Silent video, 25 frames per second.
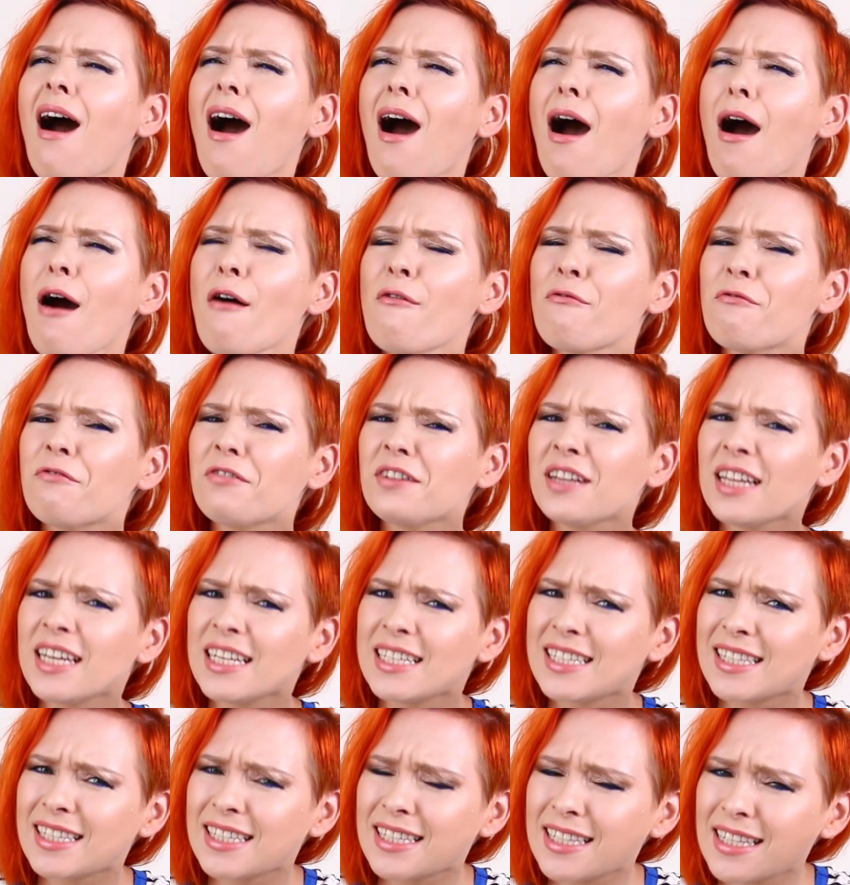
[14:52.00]
awfully
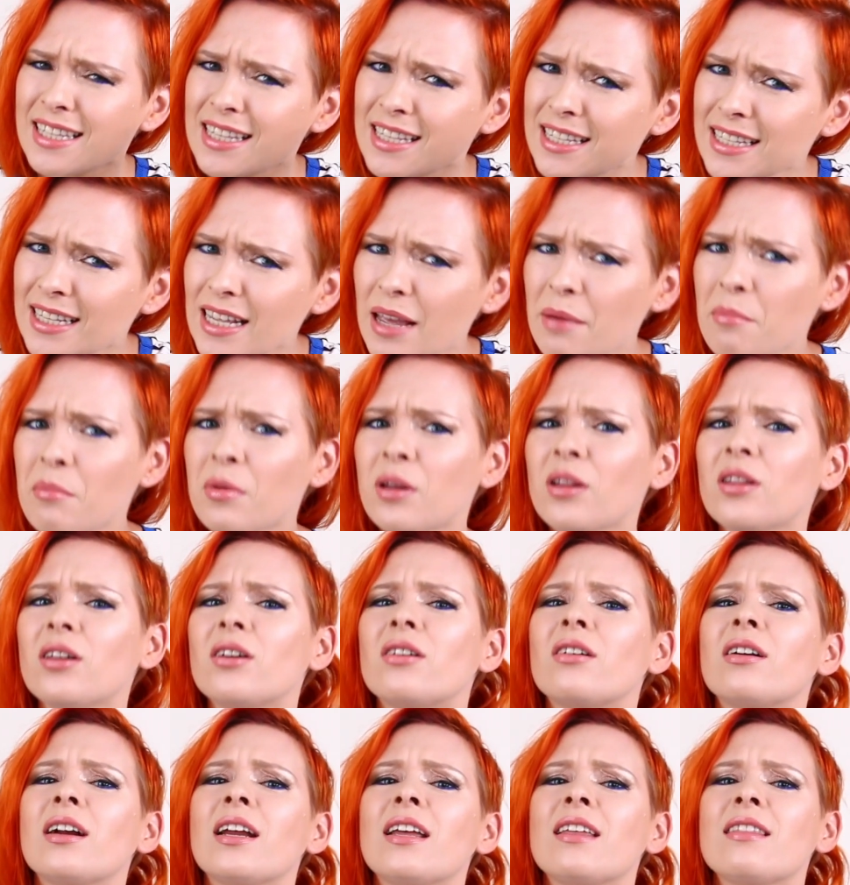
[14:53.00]

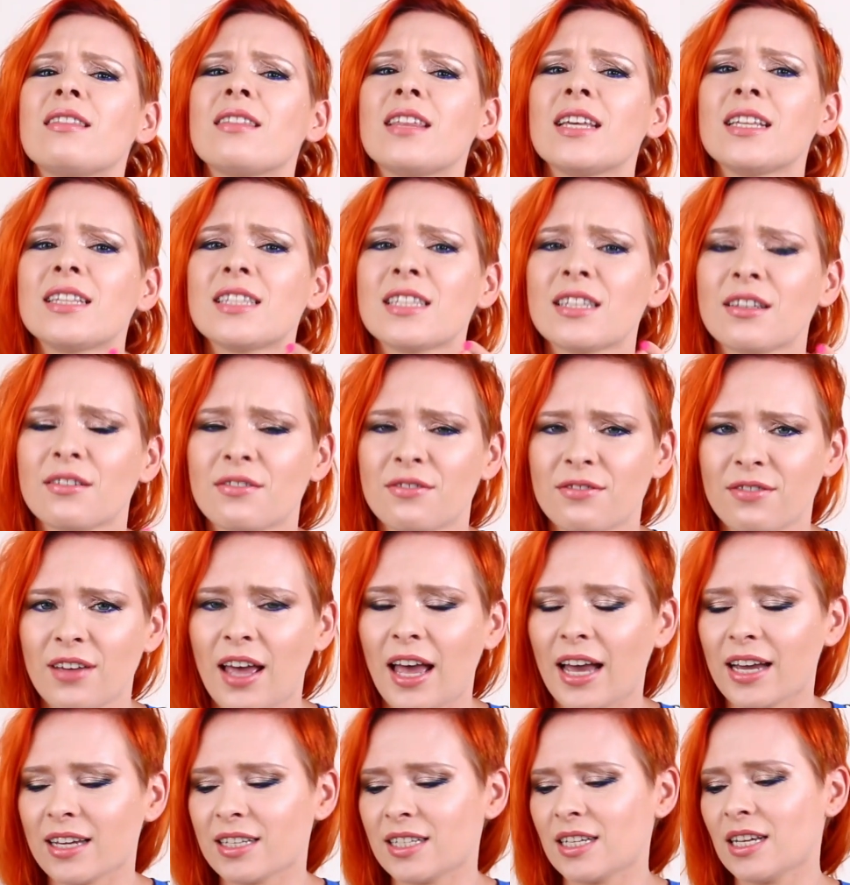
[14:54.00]
similar in its
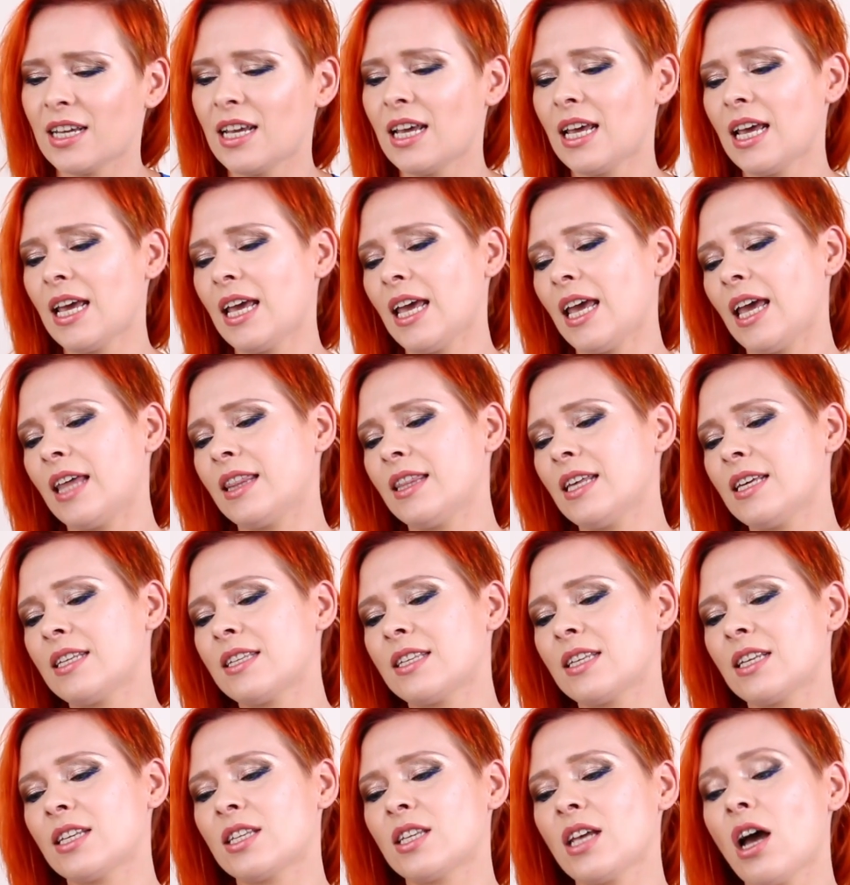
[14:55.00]
effect. And this
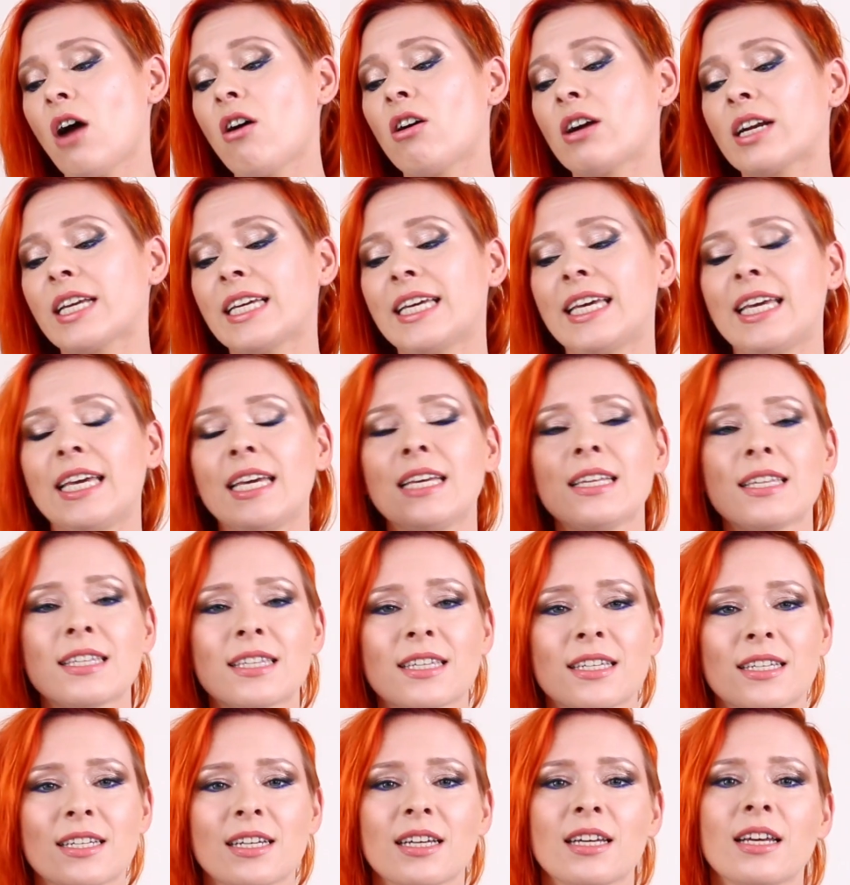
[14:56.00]
is
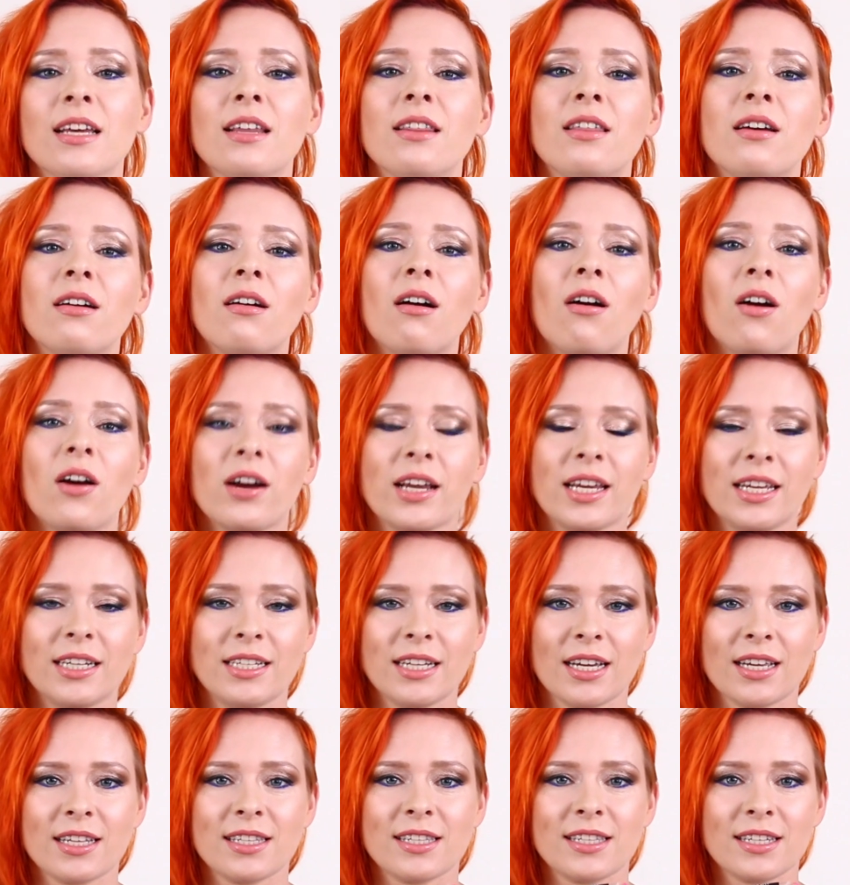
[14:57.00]
Arquist the
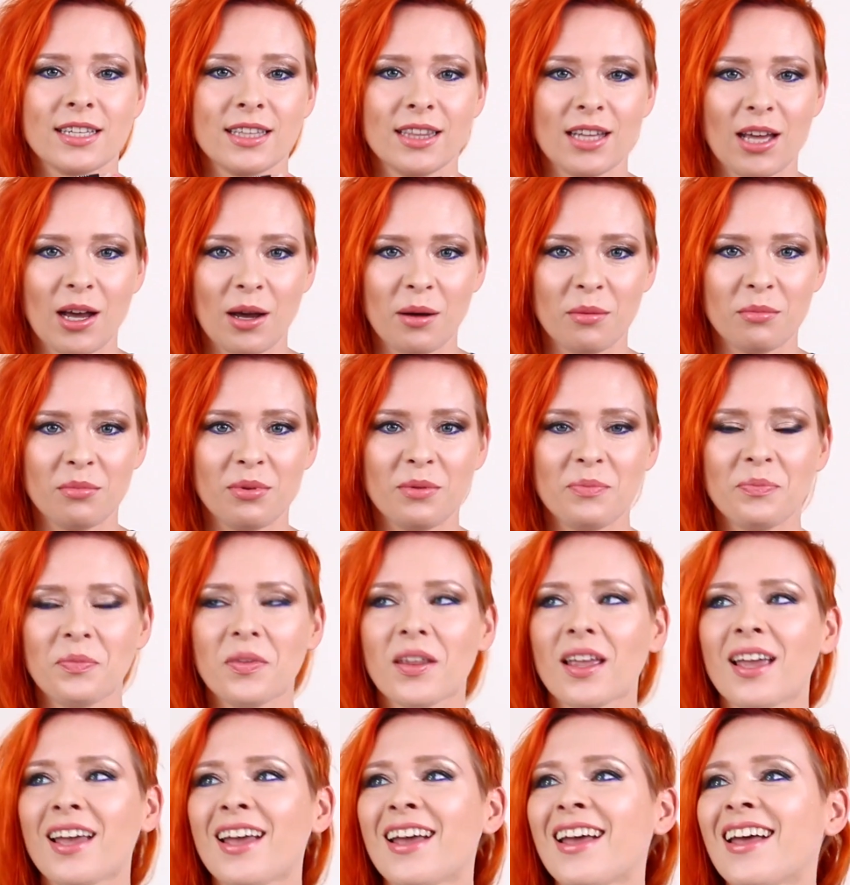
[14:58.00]
Architects Club.
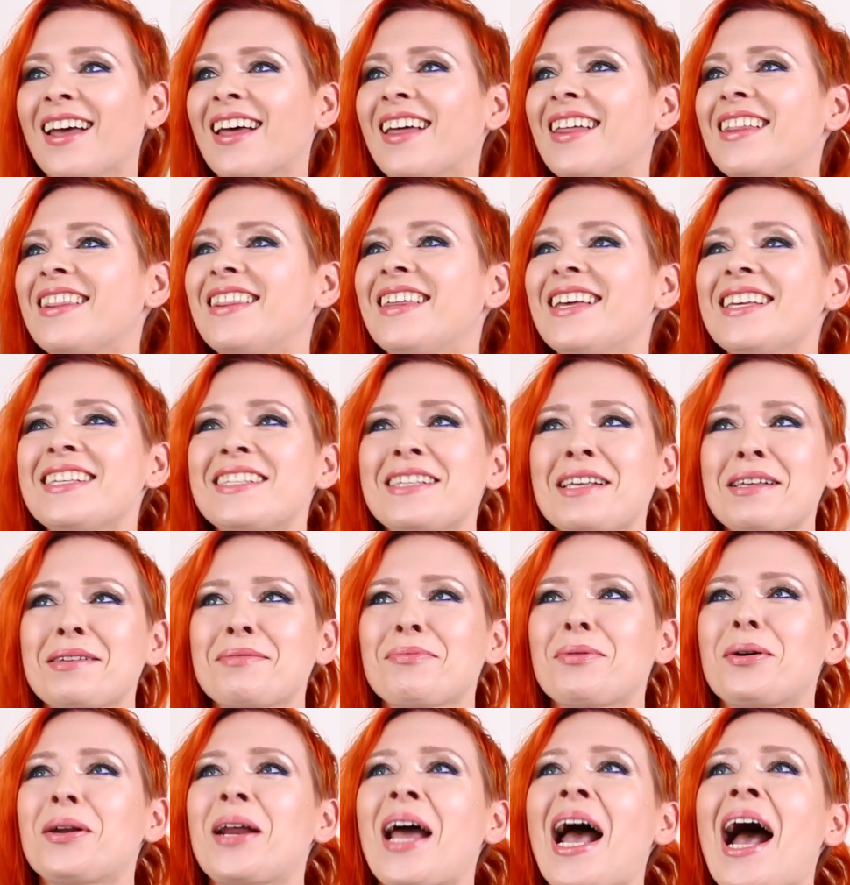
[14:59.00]
This is
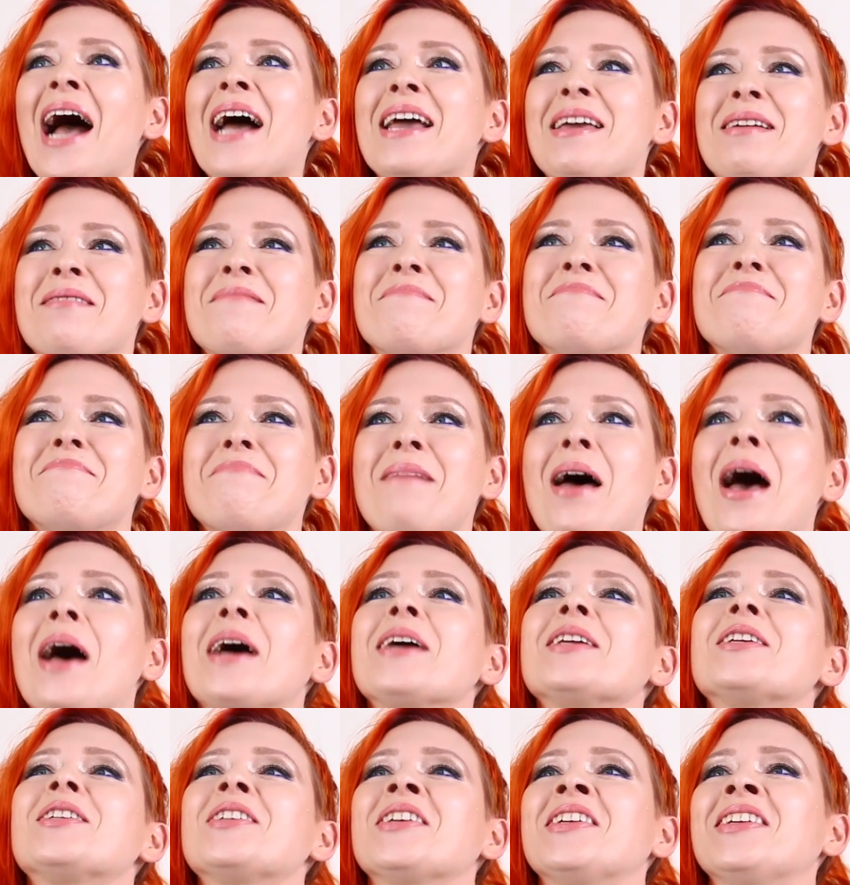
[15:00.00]
what I
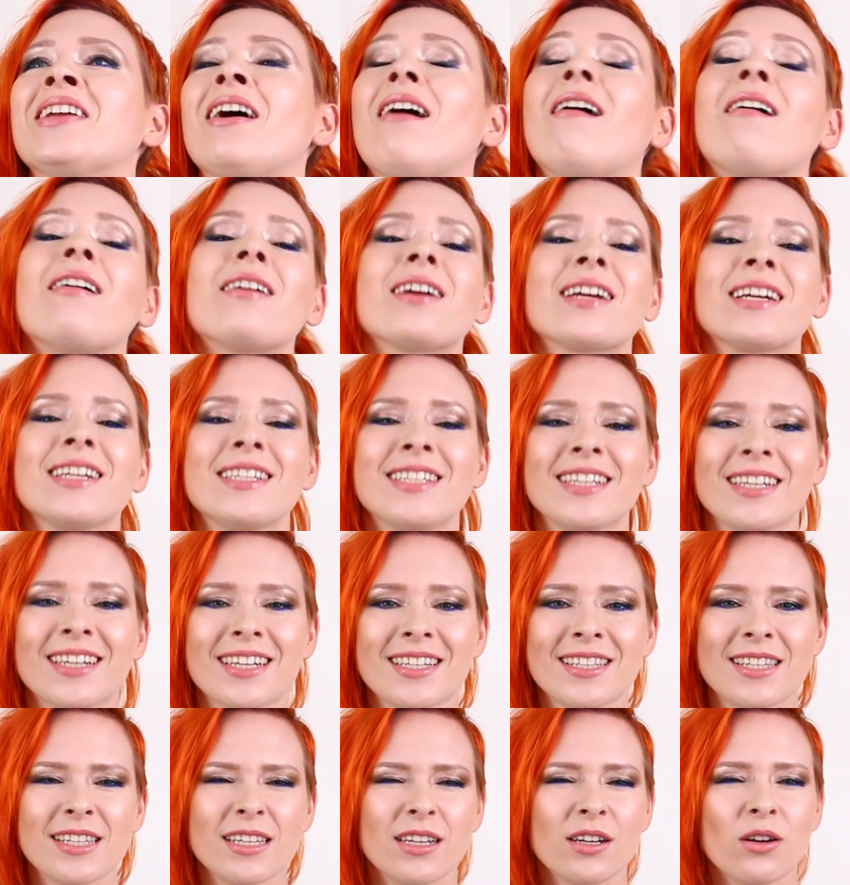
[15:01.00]
imagine
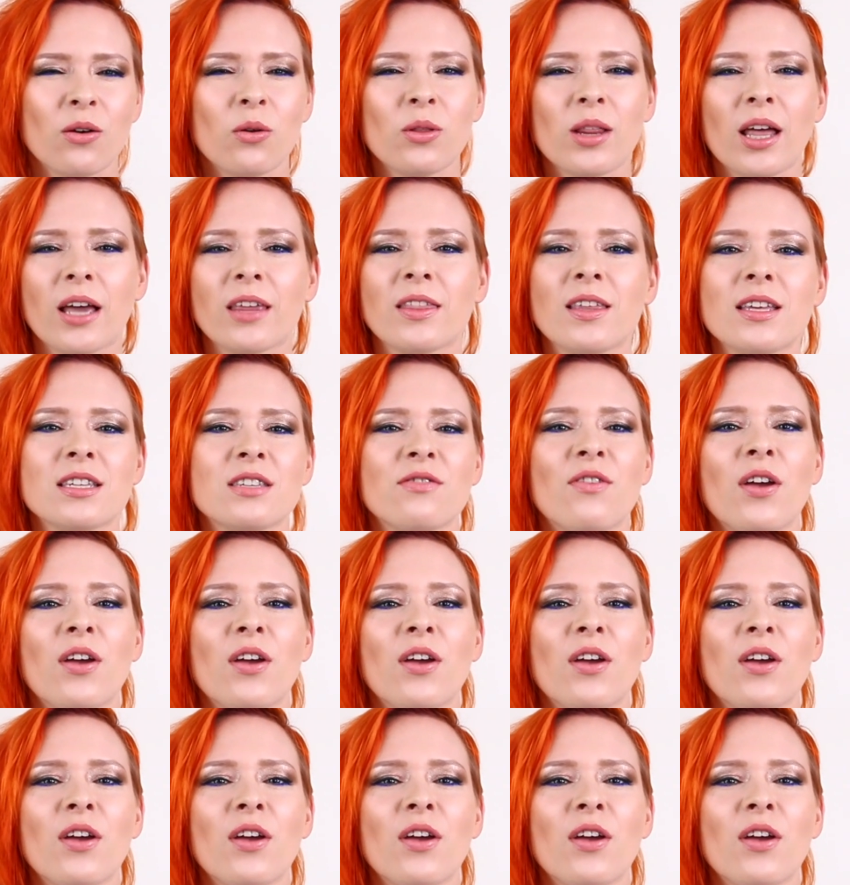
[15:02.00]
architects, you know, like this